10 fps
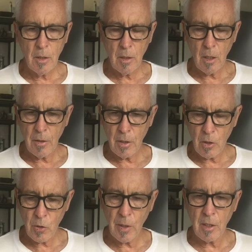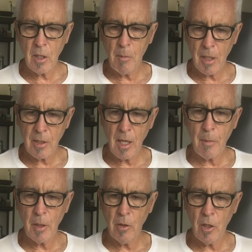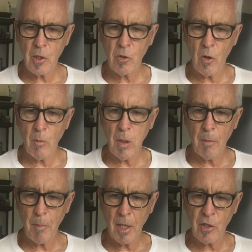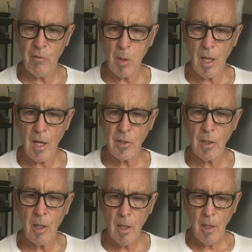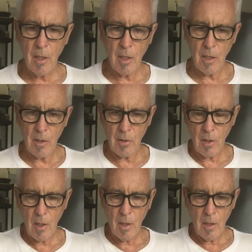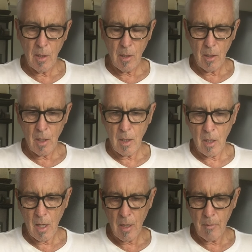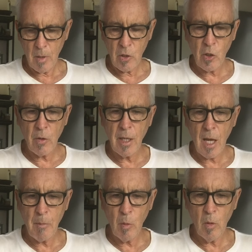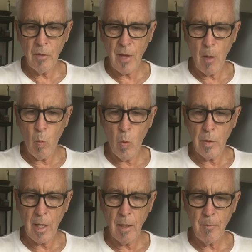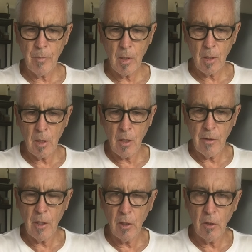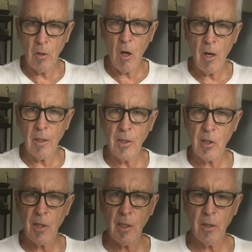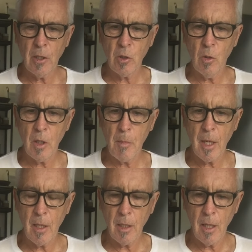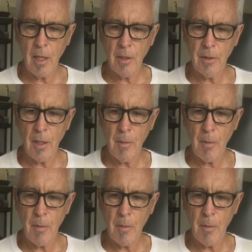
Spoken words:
you know, the trick to mixing up a nice strong batch of plaster is soaking up all of that water. You know, the little islands thing that I talk about, and